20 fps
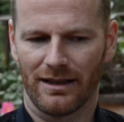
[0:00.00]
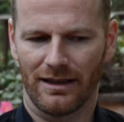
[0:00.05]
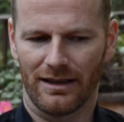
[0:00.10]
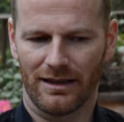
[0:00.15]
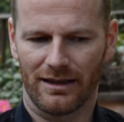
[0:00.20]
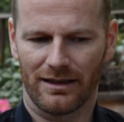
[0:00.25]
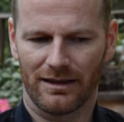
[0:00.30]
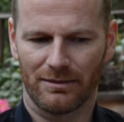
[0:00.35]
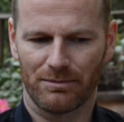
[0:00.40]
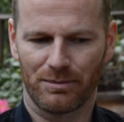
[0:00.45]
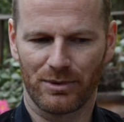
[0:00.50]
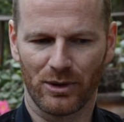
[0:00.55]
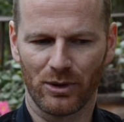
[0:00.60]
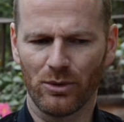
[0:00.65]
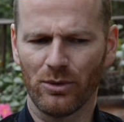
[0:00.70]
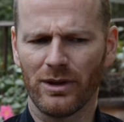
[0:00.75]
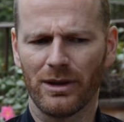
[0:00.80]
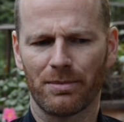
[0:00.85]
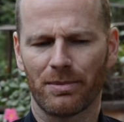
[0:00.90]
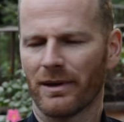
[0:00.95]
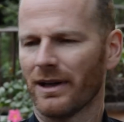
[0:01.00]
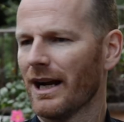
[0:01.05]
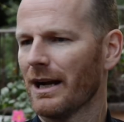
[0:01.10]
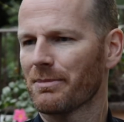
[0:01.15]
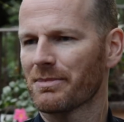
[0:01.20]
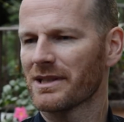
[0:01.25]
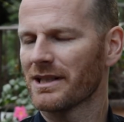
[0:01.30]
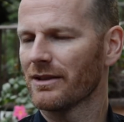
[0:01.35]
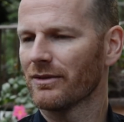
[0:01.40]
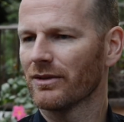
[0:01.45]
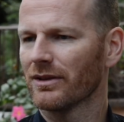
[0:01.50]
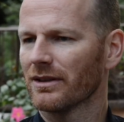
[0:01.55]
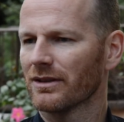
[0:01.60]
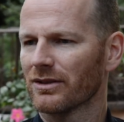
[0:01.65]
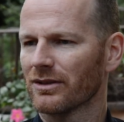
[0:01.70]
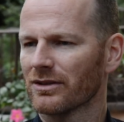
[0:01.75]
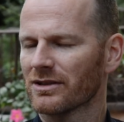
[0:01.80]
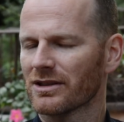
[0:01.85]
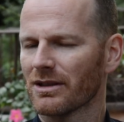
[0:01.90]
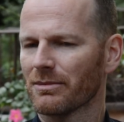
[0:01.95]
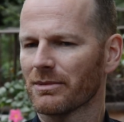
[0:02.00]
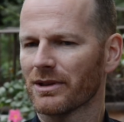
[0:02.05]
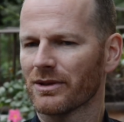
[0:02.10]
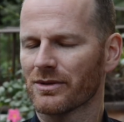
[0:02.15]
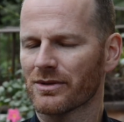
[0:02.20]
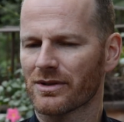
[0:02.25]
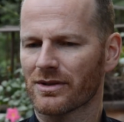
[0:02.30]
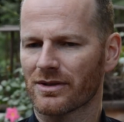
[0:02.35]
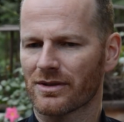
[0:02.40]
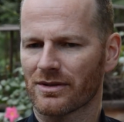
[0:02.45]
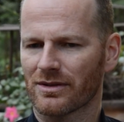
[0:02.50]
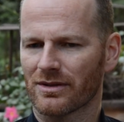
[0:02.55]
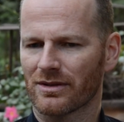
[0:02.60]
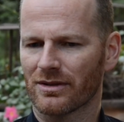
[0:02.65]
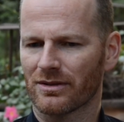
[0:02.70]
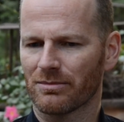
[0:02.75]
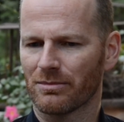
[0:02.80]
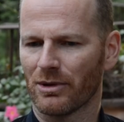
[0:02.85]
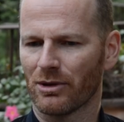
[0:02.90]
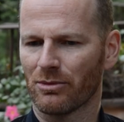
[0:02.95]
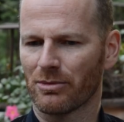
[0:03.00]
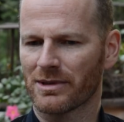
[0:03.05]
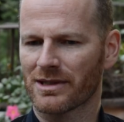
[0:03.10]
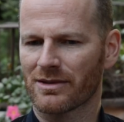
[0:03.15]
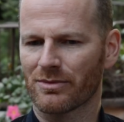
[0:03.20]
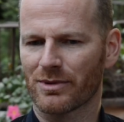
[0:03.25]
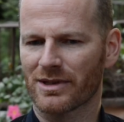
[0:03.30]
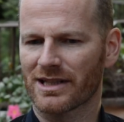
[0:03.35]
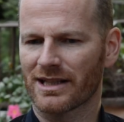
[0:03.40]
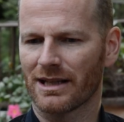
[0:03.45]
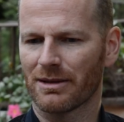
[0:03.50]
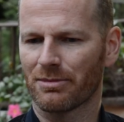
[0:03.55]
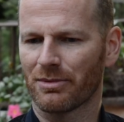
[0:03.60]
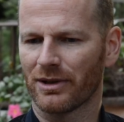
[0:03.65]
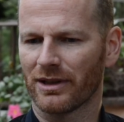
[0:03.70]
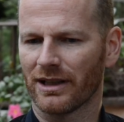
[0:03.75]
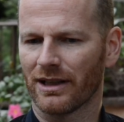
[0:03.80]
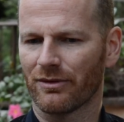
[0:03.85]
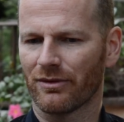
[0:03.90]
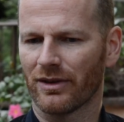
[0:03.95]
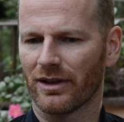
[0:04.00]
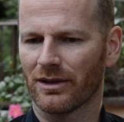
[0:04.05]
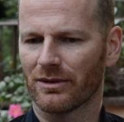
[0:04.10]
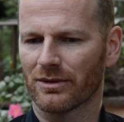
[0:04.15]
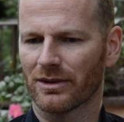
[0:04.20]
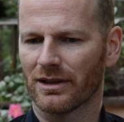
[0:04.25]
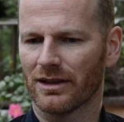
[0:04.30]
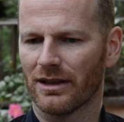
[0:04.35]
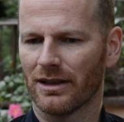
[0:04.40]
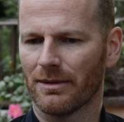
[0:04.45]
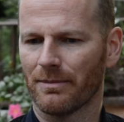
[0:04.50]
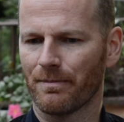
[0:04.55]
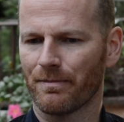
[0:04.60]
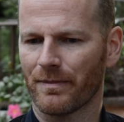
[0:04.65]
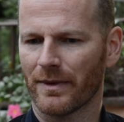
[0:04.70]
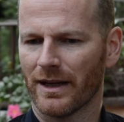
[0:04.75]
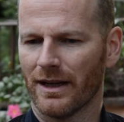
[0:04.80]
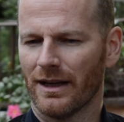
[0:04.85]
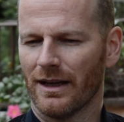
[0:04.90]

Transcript: and beauty, perhaps even, to some of those moments with skateboarding I found.